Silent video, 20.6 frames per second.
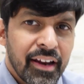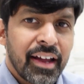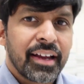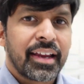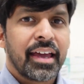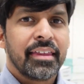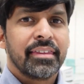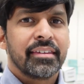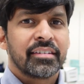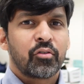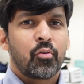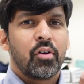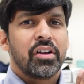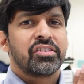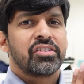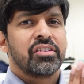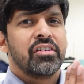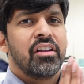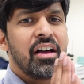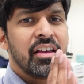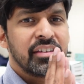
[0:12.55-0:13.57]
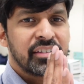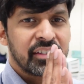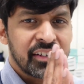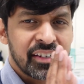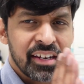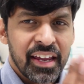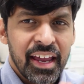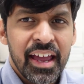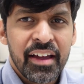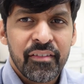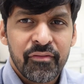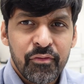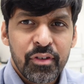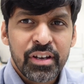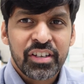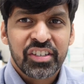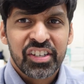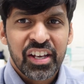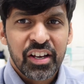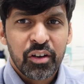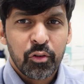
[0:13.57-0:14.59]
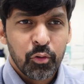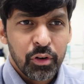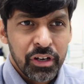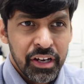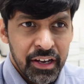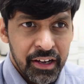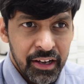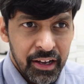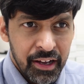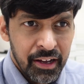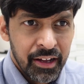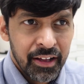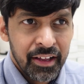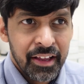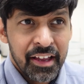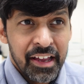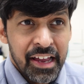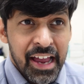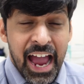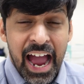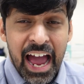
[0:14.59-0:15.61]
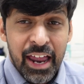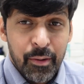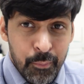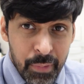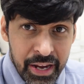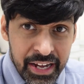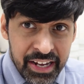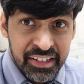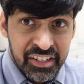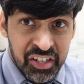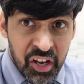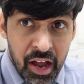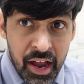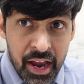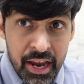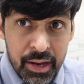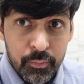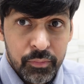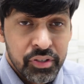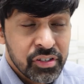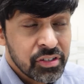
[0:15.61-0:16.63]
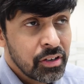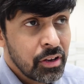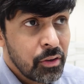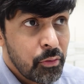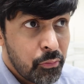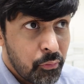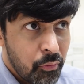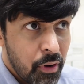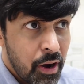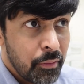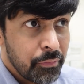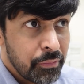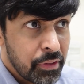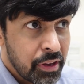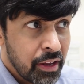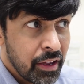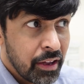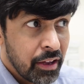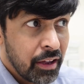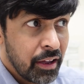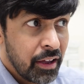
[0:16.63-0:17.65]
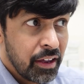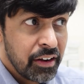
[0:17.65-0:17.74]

I get this question asked every single year and many times throughout the year.